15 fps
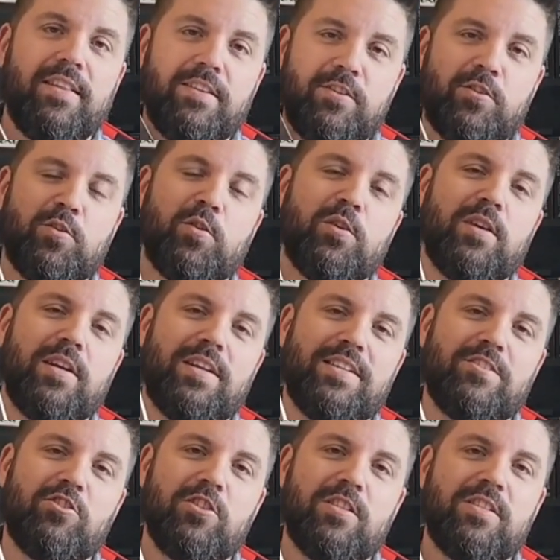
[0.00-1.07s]
The story
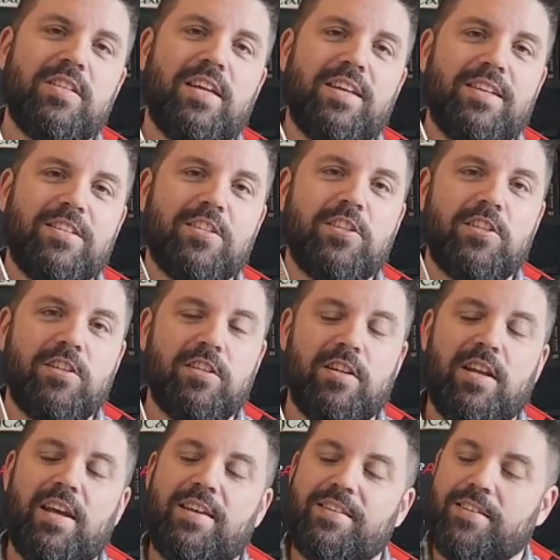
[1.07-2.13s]
is just as good
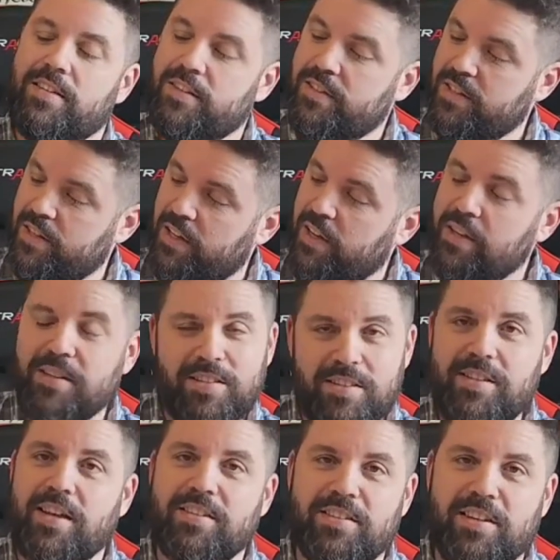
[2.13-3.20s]
as this
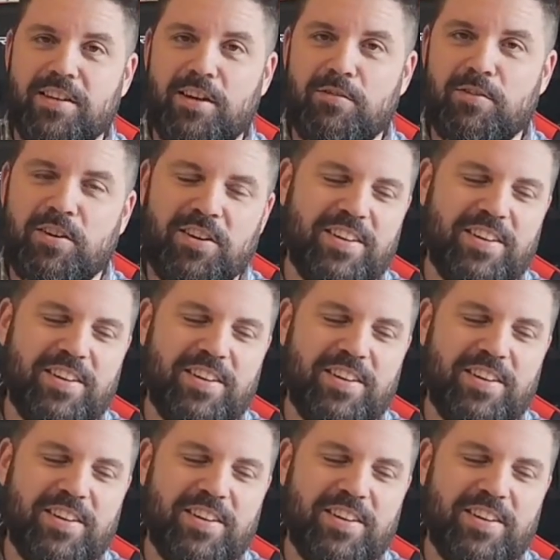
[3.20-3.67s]
sexy cover.